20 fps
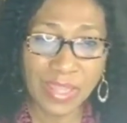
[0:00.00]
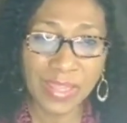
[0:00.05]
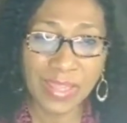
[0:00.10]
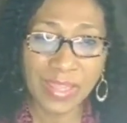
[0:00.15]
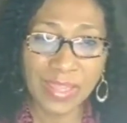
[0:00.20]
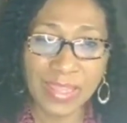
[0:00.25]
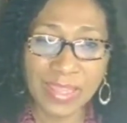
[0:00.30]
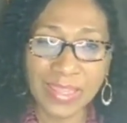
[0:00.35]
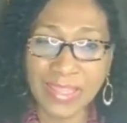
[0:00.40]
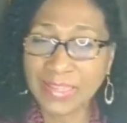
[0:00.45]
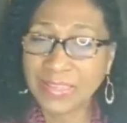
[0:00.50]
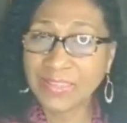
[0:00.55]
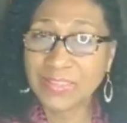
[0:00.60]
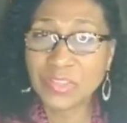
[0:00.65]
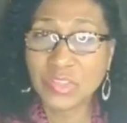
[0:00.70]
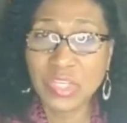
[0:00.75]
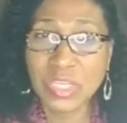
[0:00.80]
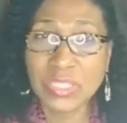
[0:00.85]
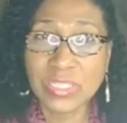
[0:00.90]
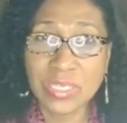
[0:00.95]
And
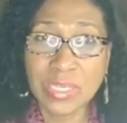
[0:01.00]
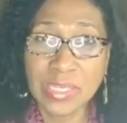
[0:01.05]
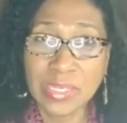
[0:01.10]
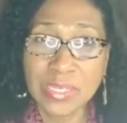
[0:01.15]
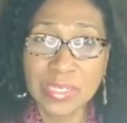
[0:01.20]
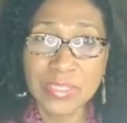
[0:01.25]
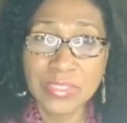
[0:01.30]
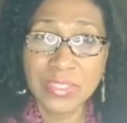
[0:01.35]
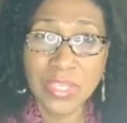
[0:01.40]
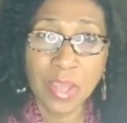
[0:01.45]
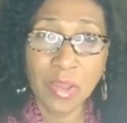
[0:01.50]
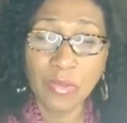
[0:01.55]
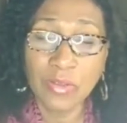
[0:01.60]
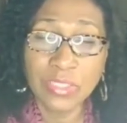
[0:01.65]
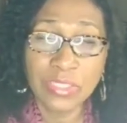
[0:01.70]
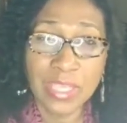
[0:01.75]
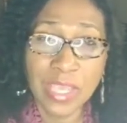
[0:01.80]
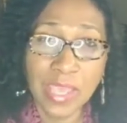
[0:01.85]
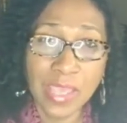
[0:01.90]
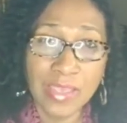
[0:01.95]
just like the song
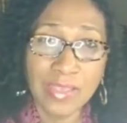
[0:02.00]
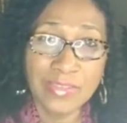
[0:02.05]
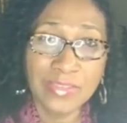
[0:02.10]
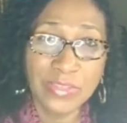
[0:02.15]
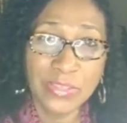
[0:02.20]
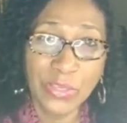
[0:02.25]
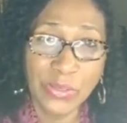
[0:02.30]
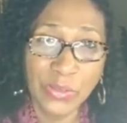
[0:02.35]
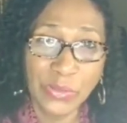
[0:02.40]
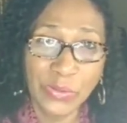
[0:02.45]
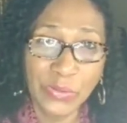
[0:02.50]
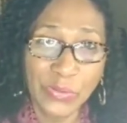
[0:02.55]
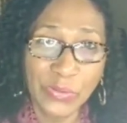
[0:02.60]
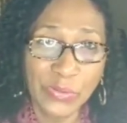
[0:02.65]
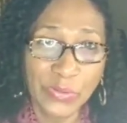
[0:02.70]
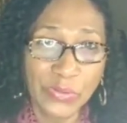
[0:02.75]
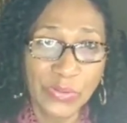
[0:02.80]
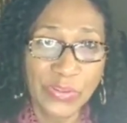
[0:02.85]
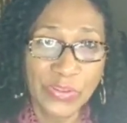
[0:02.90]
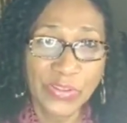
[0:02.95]
says, you
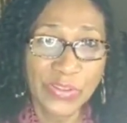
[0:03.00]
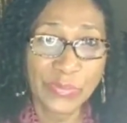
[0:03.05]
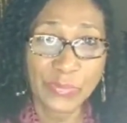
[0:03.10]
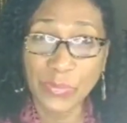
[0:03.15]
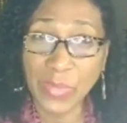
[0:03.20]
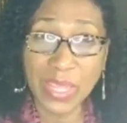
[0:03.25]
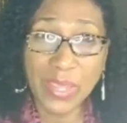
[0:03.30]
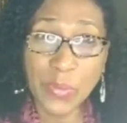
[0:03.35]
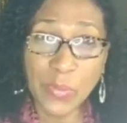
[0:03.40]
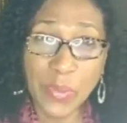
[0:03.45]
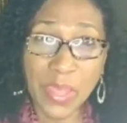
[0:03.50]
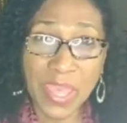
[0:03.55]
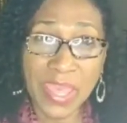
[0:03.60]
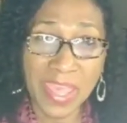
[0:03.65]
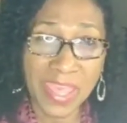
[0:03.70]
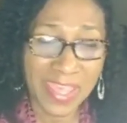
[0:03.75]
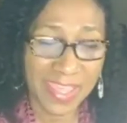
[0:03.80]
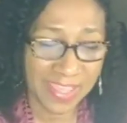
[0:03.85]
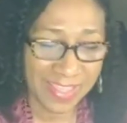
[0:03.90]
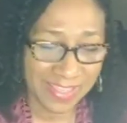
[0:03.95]
know, my
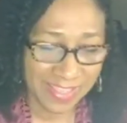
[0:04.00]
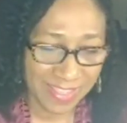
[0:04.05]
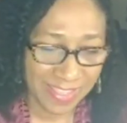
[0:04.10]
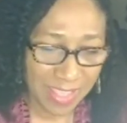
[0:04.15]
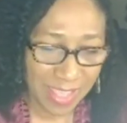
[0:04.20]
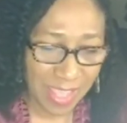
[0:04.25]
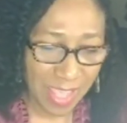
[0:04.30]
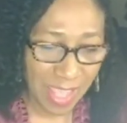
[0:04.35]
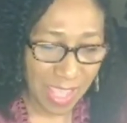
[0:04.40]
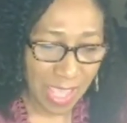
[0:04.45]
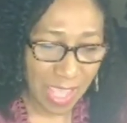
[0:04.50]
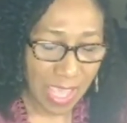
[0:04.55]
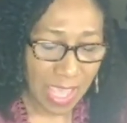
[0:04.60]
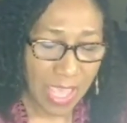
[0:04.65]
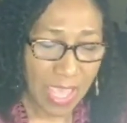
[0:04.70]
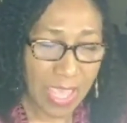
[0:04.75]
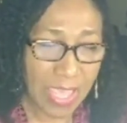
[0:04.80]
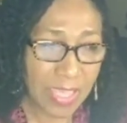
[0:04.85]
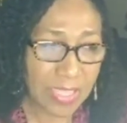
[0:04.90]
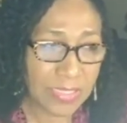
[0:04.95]
way.
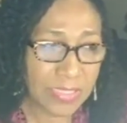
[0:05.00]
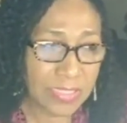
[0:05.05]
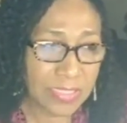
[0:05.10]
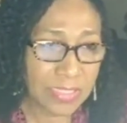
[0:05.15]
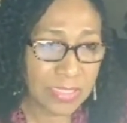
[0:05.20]
And